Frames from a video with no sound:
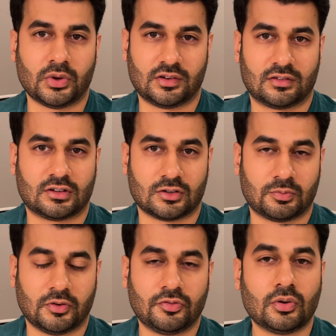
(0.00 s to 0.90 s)
we discussed
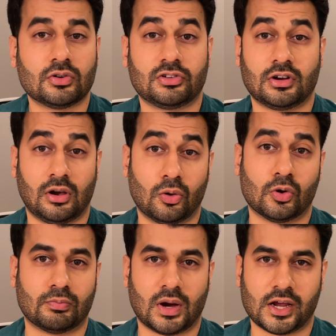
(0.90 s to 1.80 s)
before to
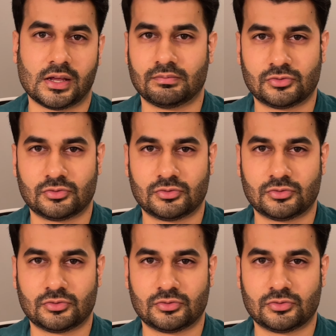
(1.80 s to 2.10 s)
clone my